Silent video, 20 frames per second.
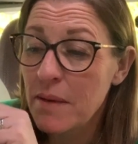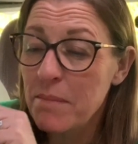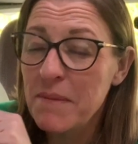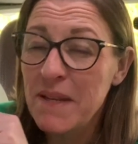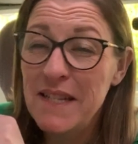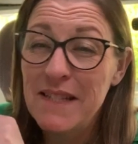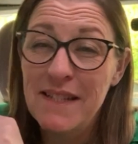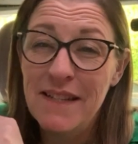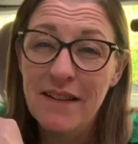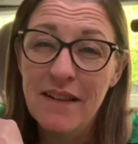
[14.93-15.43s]

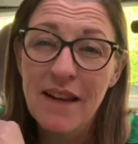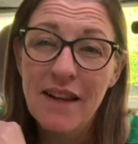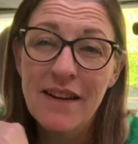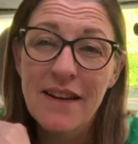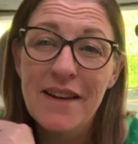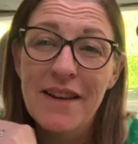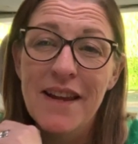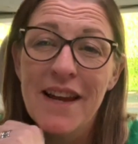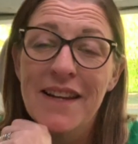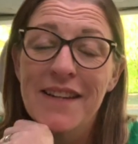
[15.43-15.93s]

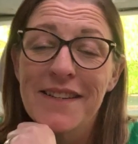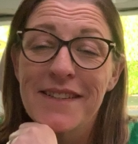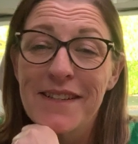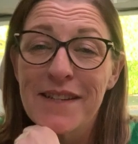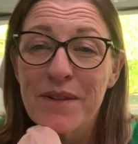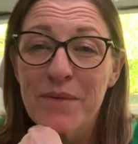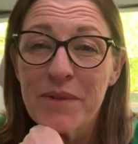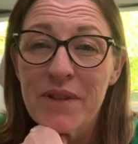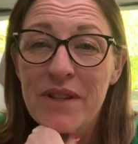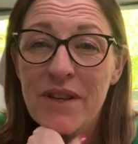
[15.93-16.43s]
I had a
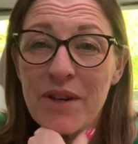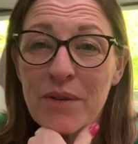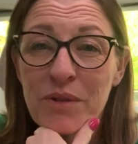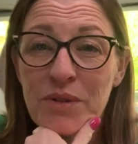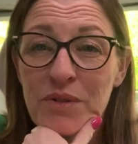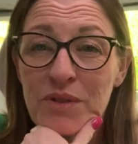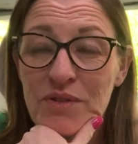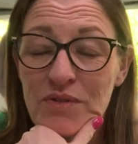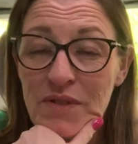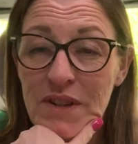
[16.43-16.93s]
dinner with her,
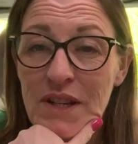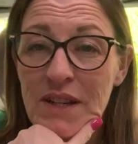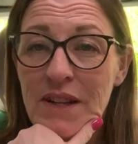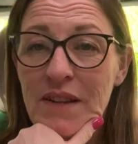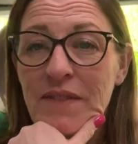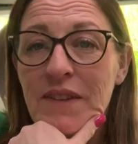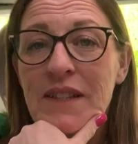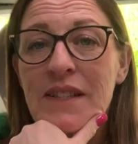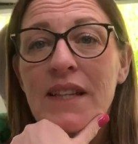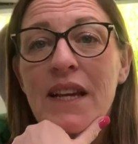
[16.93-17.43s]
which was really
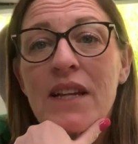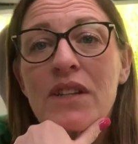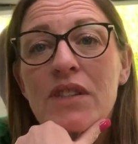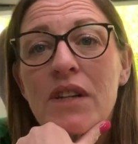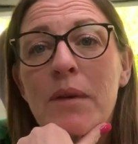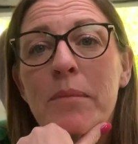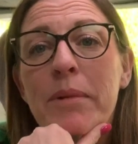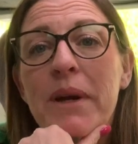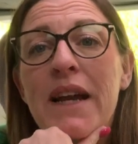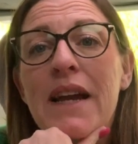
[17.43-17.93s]
lovely to catch
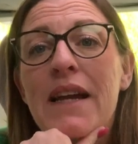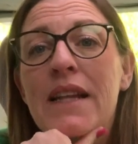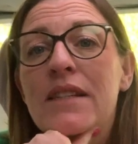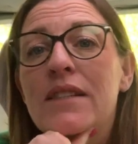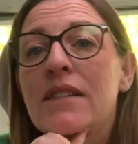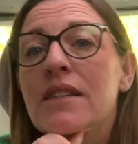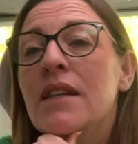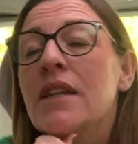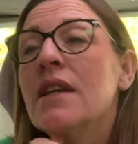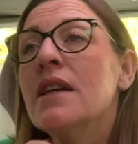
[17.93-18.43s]
up
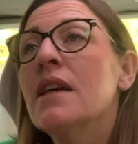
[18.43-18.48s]
and